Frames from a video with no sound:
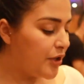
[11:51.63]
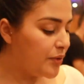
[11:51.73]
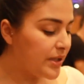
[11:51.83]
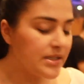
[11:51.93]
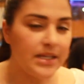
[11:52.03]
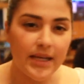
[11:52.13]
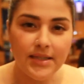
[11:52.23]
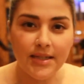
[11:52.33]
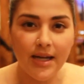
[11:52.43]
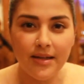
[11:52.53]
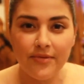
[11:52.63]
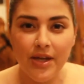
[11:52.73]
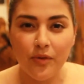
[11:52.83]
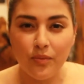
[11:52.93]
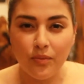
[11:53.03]
You can taste kind of
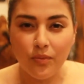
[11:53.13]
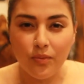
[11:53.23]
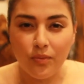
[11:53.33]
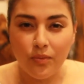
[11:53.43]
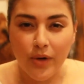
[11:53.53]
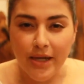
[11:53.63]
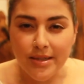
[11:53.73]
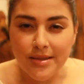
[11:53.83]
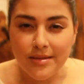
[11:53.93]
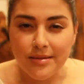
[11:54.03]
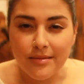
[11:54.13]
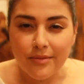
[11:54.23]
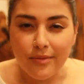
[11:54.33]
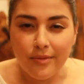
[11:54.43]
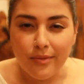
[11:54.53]
that rice
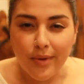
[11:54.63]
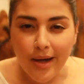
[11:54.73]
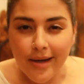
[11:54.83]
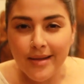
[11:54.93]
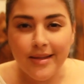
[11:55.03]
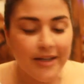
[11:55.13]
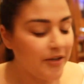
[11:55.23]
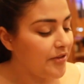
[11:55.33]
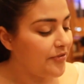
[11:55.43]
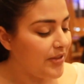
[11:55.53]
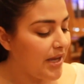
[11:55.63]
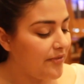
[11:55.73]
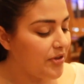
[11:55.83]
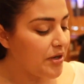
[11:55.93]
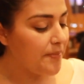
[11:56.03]
wine liquor
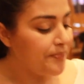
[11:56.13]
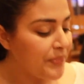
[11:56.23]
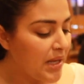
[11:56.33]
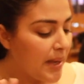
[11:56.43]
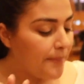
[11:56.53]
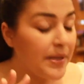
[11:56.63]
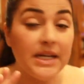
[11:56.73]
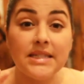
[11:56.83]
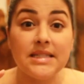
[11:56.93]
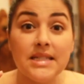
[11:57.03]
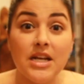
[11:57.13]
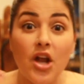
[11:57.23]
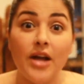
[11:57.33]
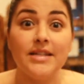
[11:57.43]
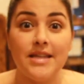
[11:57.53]
flavor, but it's
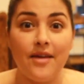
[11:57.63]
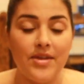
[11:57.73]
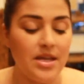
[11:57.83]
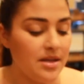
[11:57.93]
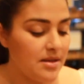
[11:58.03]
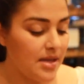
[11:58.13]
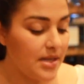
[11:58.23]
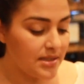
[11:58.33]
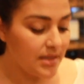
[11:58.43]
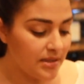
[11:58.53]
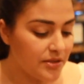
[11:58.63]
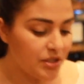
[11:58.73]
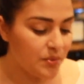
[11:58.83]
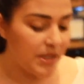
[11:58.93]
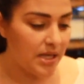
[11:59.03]
not as heavy. It is a little
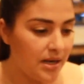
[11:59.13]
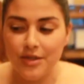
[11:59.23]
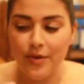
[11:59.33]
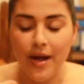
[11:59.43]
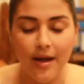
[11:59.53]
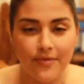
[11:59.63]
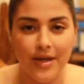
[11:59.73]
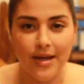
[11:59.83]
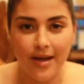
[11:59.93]
sweet. You have that